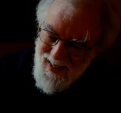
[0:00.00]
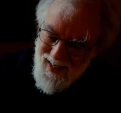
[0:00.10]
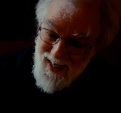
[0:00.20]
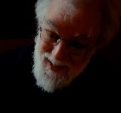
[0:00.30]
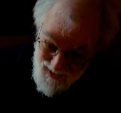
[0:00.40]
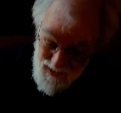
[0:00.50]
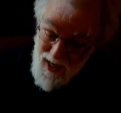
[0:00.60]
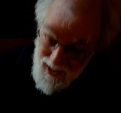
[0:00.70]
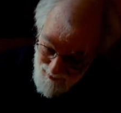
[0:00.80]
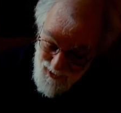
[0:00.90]
And he says,
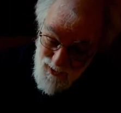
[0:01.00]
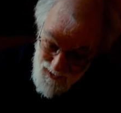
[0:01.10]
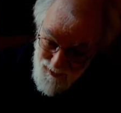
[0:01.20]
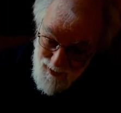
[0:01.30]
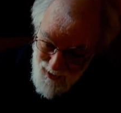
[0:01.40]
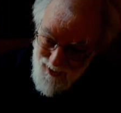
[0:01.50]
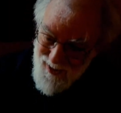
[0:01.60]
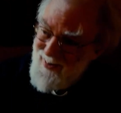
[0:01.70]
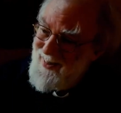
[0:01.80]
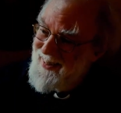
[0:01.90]
"I am Joseph, your brother."
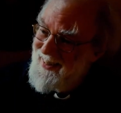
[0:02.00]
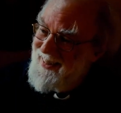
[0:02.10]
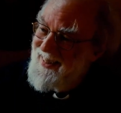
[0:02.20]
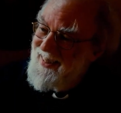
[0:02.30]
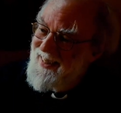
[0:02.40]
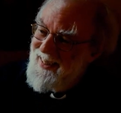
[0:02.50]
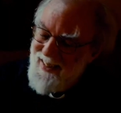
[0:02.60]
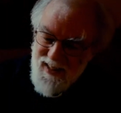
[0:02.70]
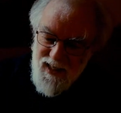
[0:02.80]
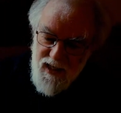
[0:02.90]

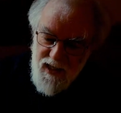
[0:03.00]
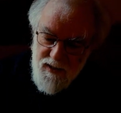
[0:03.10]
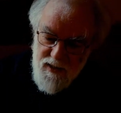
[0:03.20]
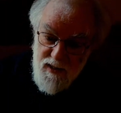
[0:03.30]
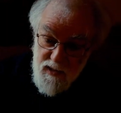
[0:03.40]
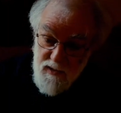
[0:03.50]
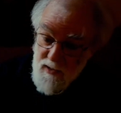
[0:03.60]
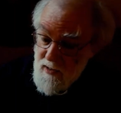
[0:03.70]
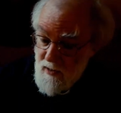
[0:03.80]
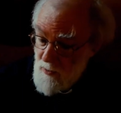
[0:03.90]
And he
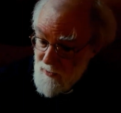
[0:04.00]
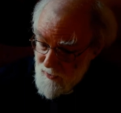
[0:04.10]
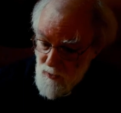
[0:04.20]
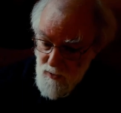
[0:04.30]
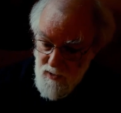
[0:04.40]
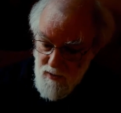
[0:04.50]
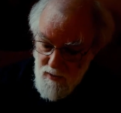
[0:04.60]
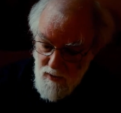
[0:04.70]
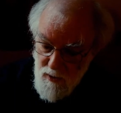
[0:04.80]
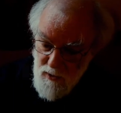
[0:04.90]
says, "You thought
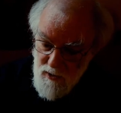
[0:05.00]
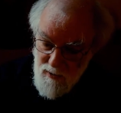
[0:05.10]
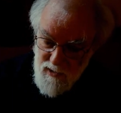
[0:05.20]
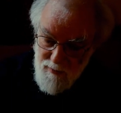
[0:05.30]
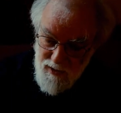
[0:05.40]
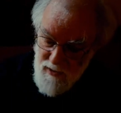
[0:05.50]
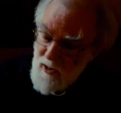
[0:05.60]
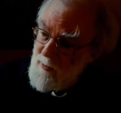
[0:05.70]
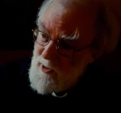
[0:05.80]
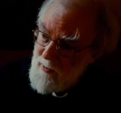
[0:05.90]
you were doing something
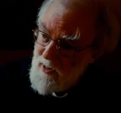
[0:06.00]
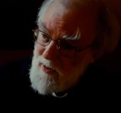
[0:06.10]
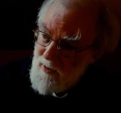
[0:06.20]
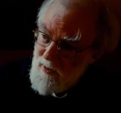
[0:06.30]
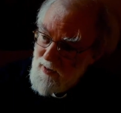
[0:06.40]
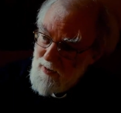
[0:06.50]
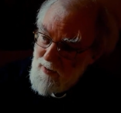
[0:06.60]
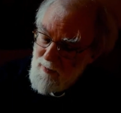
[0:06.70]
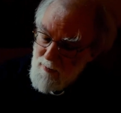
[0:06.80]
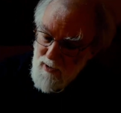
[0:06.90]
terrible to me,
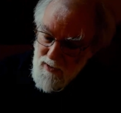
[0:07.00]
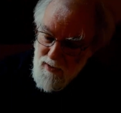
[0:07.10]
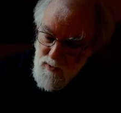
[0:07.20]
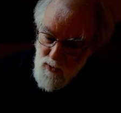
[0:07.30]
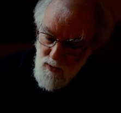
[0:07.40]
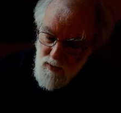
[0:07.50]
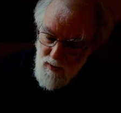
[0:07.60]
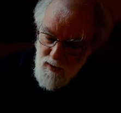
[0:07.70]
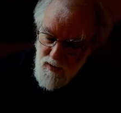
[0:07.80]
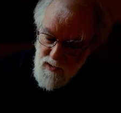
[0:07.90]
but it was all
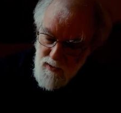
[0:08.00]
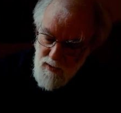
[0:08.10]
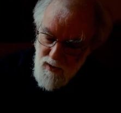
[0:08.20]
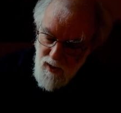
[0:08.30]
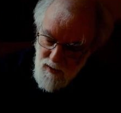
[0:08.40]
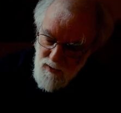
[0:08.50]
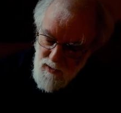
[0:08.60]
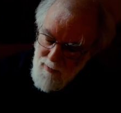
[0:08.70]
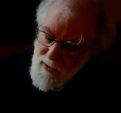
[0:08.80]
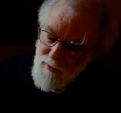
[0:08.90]
so that I could do
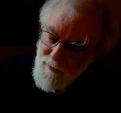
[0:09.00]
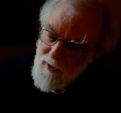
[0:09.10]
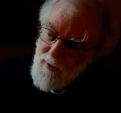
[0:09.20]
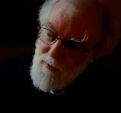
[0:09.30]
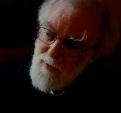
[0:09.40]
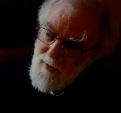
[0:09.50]
something good for you."